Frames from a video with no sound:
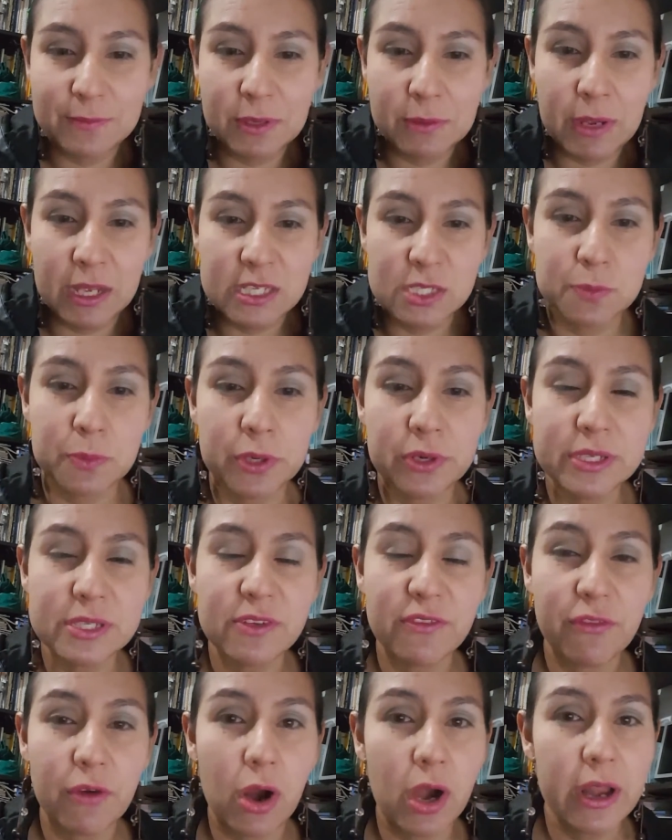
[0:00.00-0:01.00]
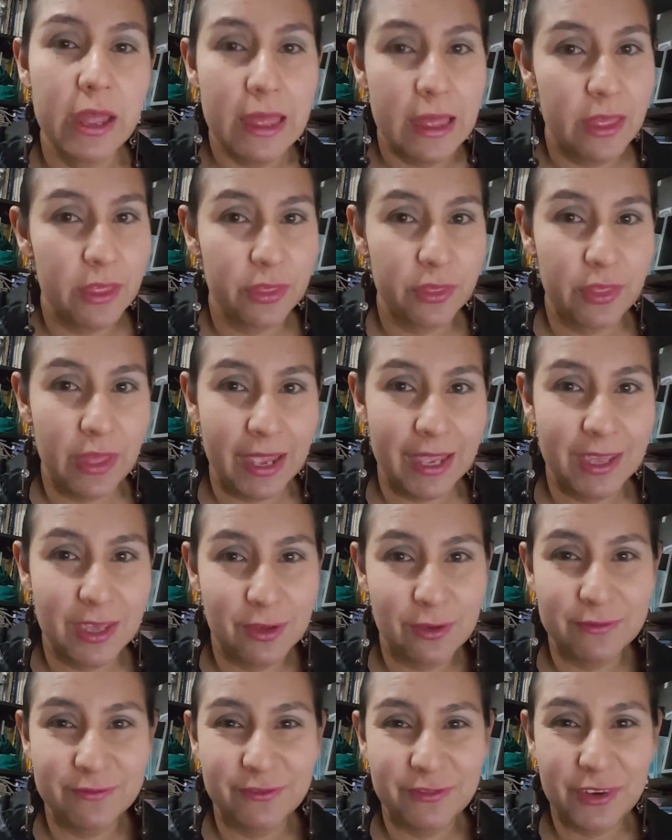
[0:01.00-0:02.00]
been my experience so far. Thank
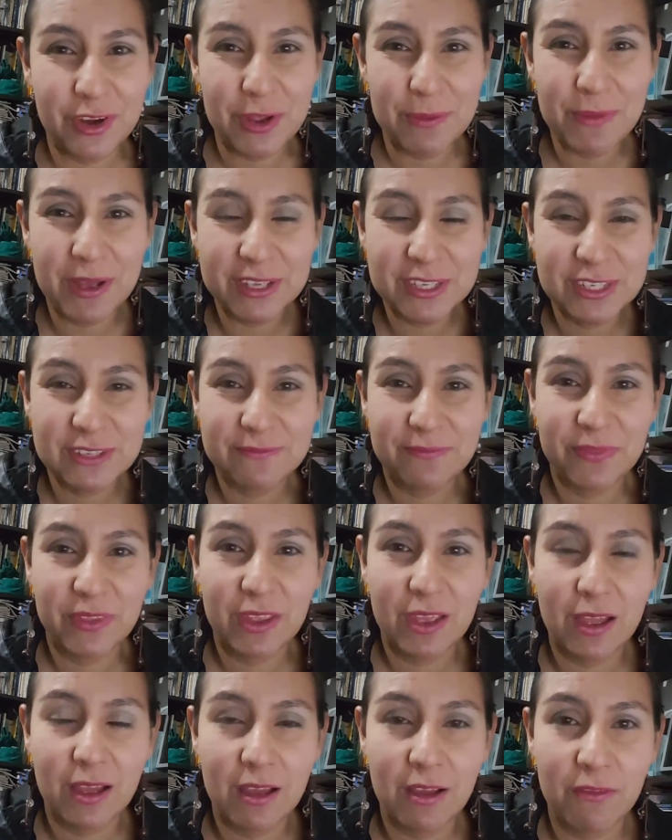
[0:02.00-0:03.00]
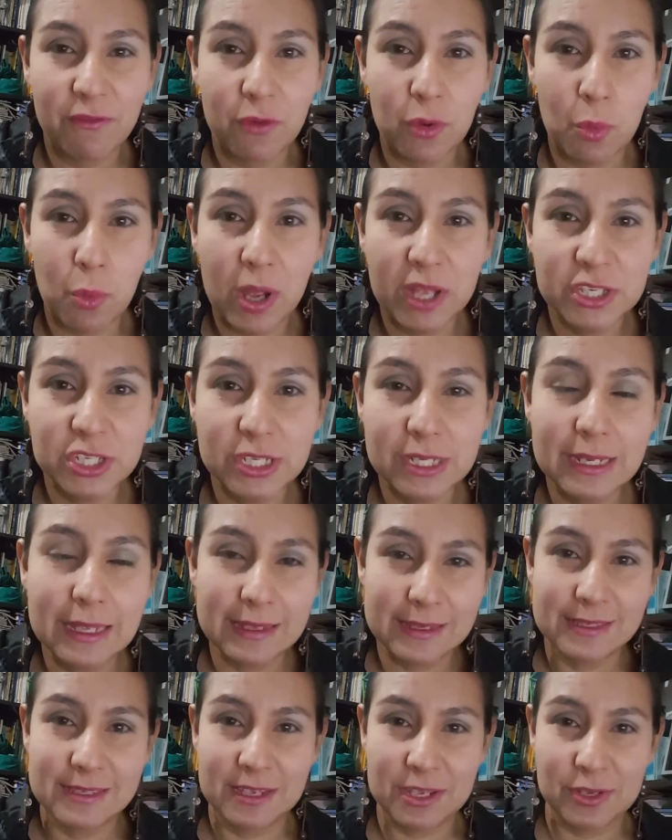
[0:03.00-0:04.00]
you very much for watching,
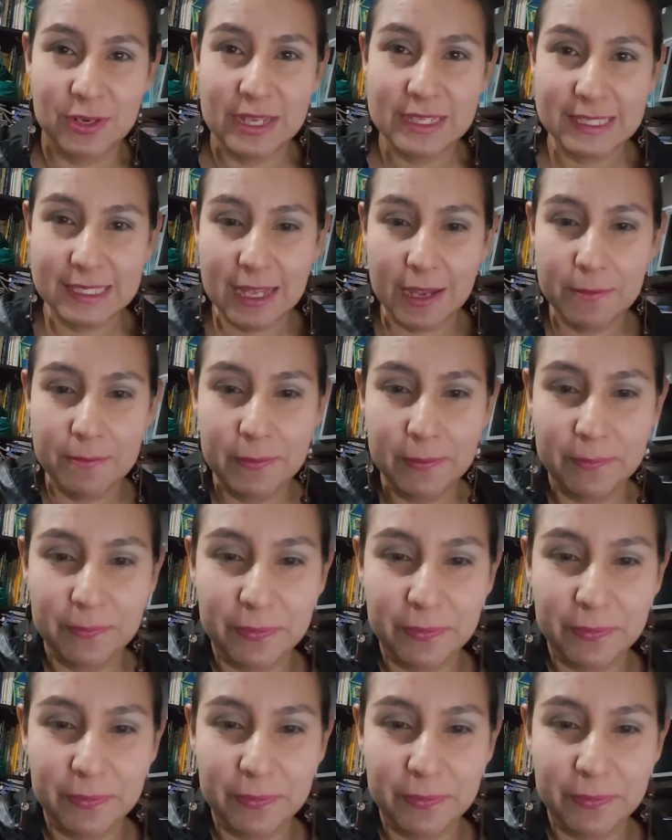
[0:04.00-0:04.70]
and see you next time.